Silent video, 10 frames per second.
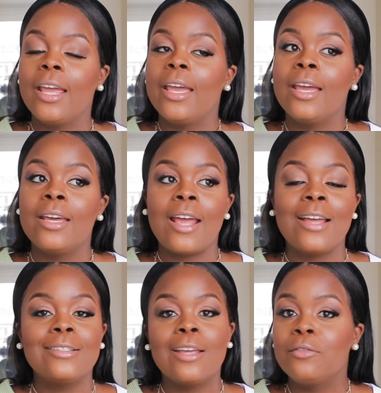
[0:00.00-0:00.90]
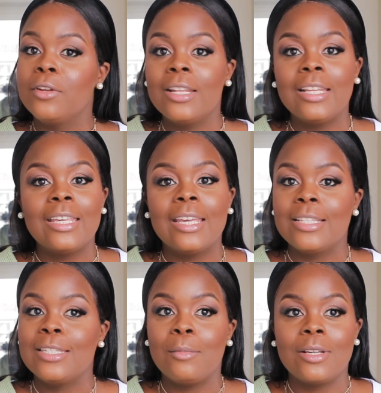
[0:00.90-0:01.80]
and I definitely
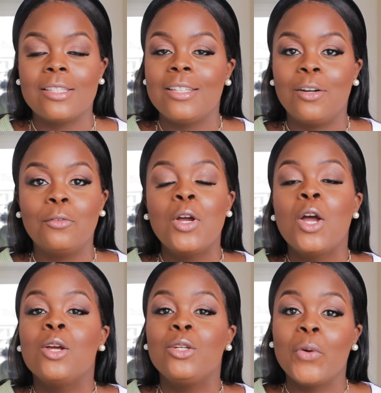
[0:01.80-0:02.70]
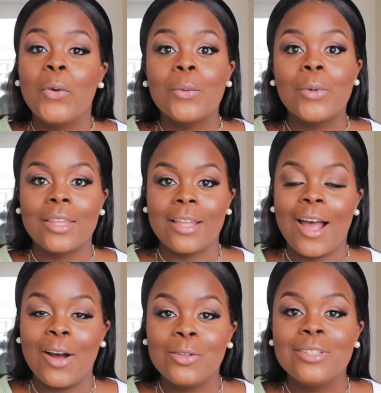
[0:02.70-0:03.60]
can see myself doing
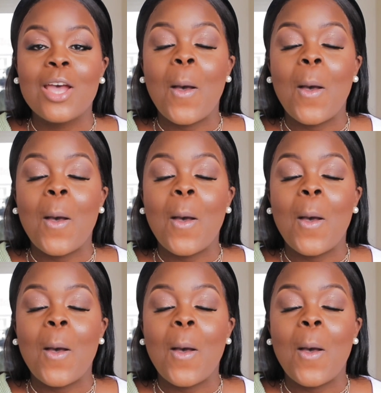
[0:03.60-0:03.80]
without